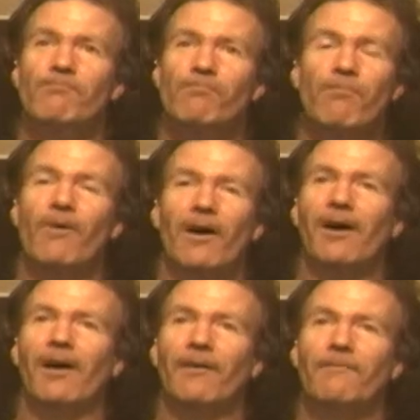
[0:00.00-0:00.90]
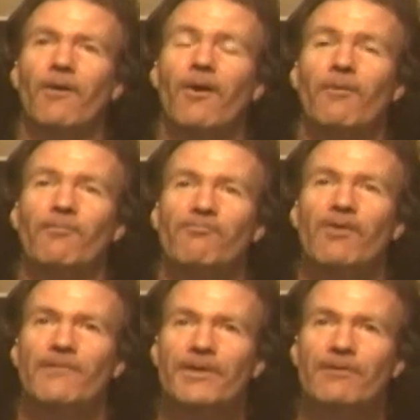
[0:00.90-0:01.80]
fall
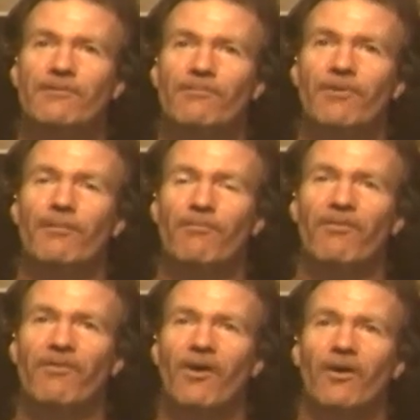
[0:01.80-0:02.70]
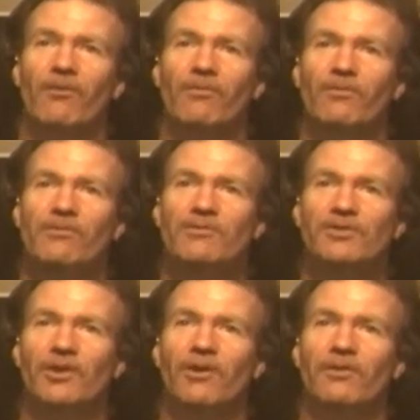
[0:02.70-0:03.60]
preview, the fall new
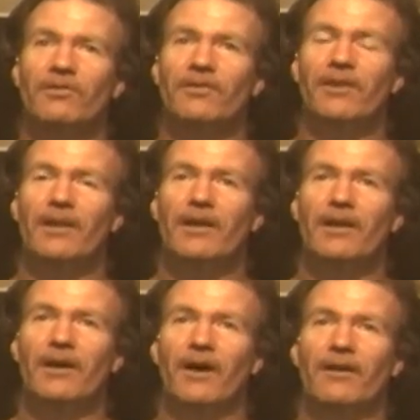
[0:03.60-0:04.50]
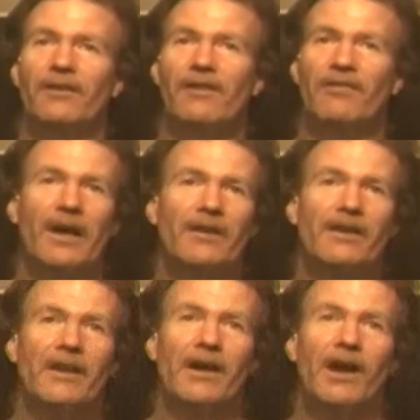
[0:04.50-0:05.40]
shows. And then the
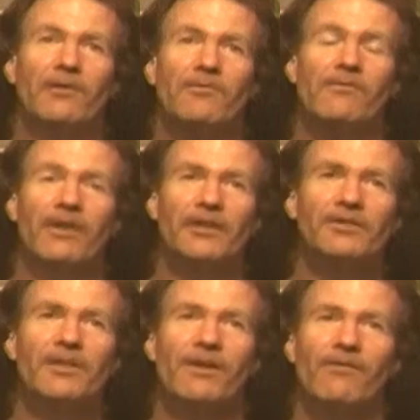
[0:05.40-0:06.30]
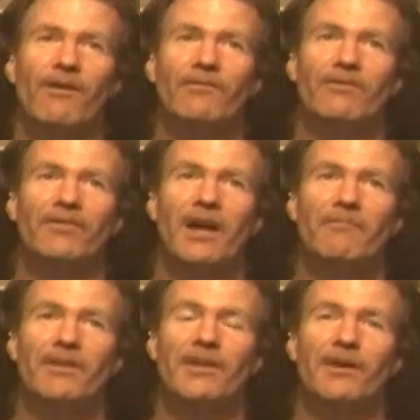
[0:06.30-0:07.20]
Saturday cartoons, actually around this time
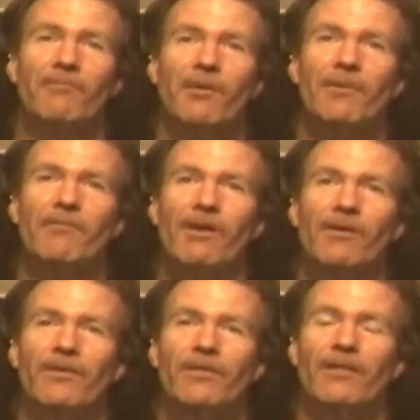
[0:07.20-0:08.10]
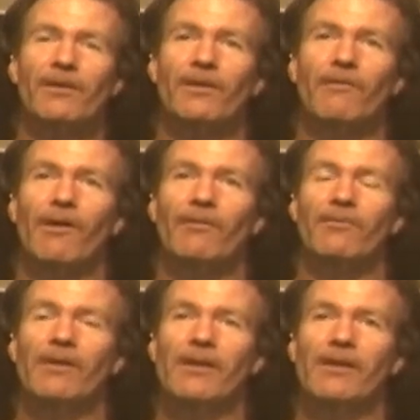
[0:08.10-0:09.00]
of year, probably
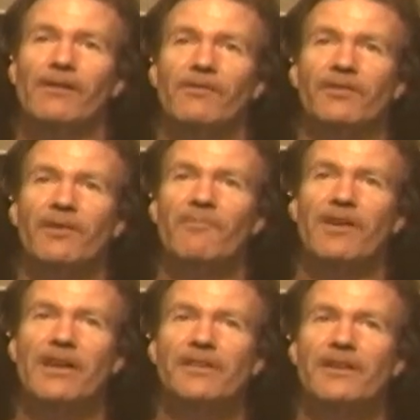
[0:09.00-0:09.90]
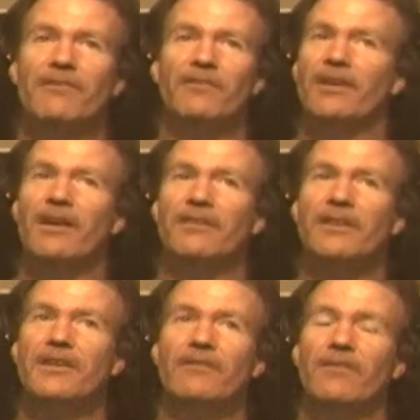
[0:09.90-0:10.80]
around September 18th and
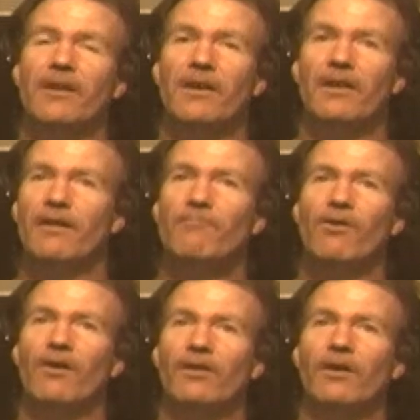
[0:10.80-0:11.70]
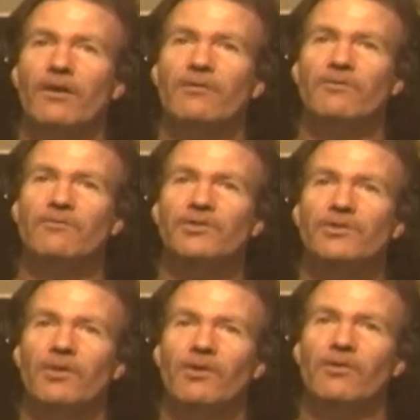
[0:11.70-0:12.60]
19th, they put a lot of new
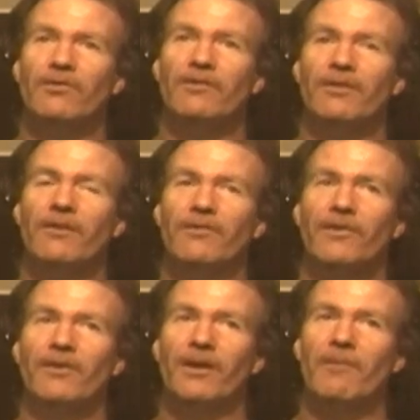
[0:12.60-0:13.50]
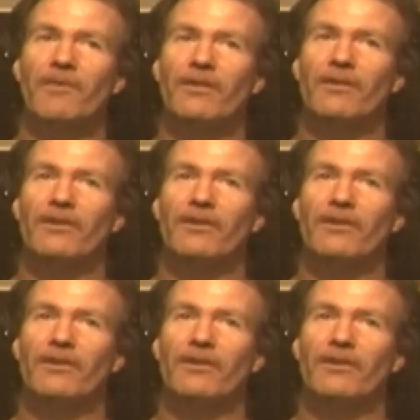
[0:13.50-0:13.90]
shows for the coming